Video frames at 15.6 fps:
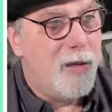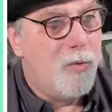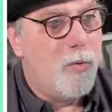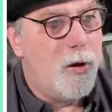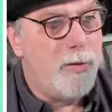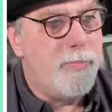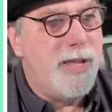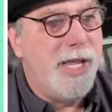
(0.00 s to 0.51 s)

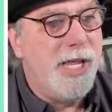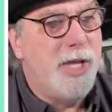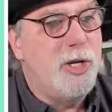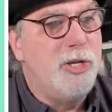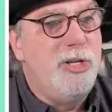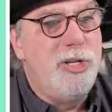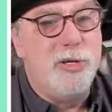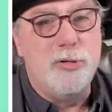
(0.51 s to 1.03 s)
What would be a
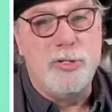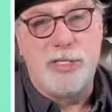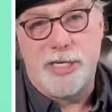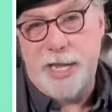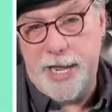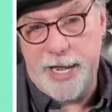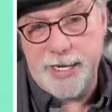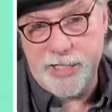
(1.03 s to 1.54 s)
good use
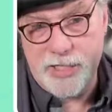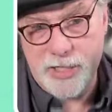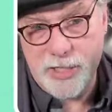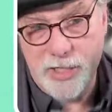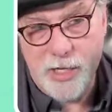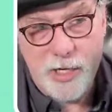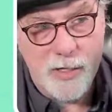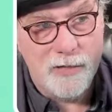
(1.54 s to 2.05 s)
case
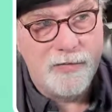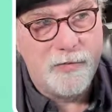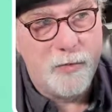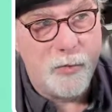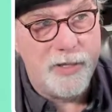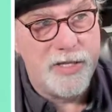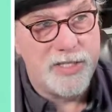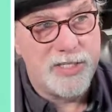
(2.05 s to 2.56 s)

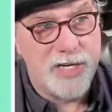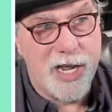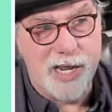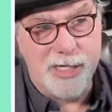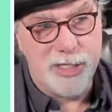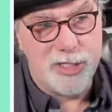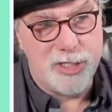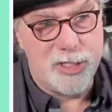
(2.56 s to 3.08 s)
for this
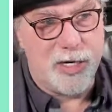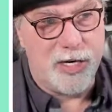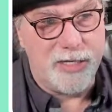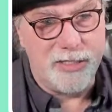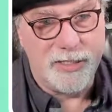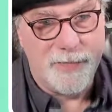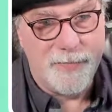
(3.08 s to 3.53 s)
kind of chart?